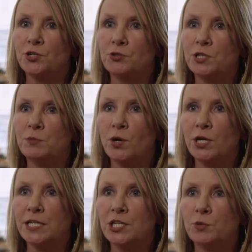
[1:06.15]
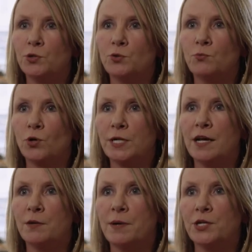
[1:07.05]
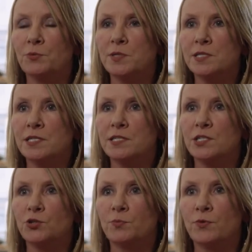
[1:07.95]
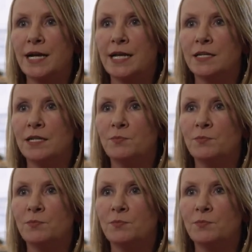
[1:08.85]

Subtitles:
You need marketing to put the word out about your business and your brand,